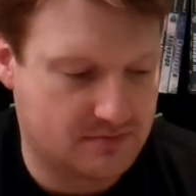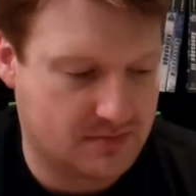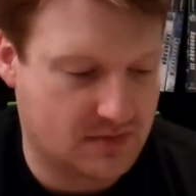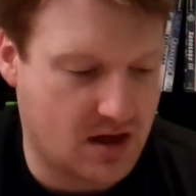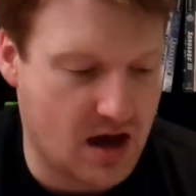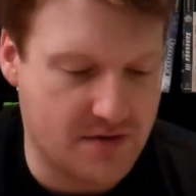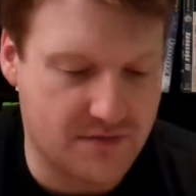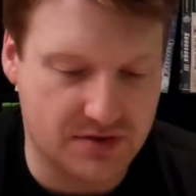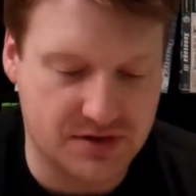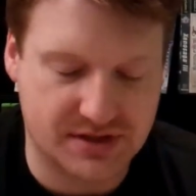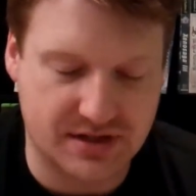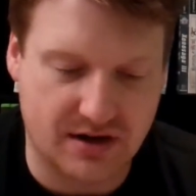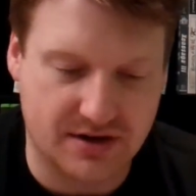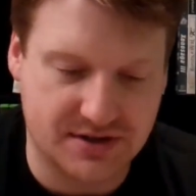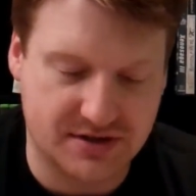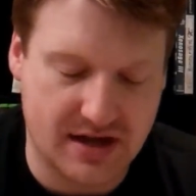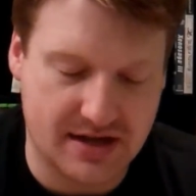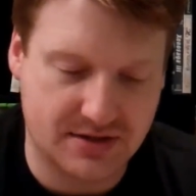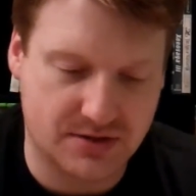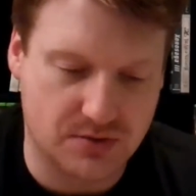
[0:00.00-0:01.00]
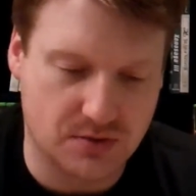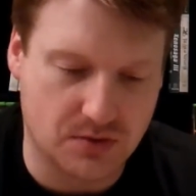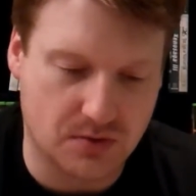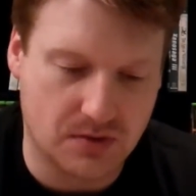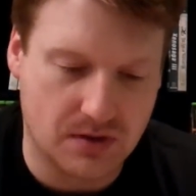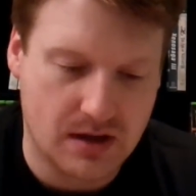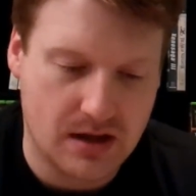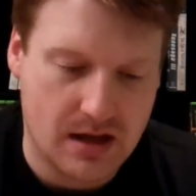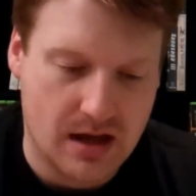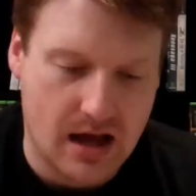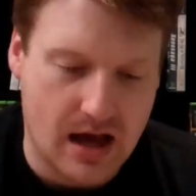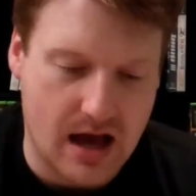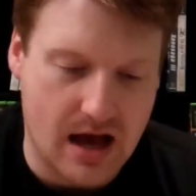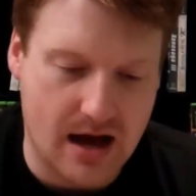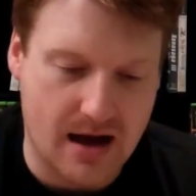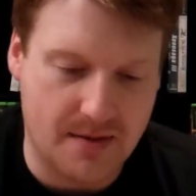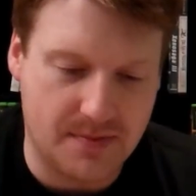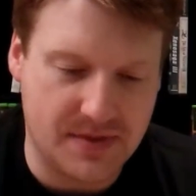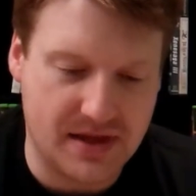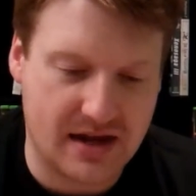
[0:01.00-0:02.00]
covers there, so that's cool.
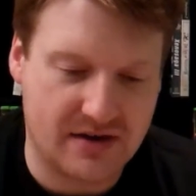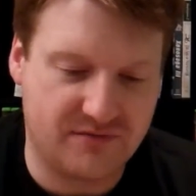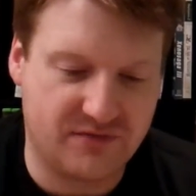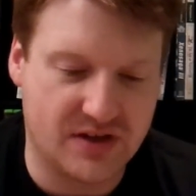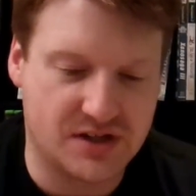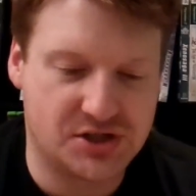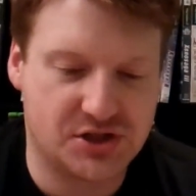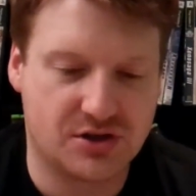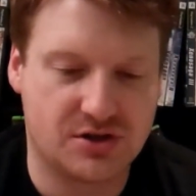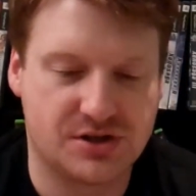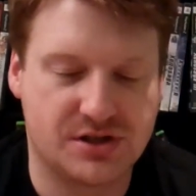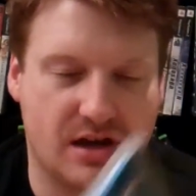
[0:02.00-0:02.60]
The Adventures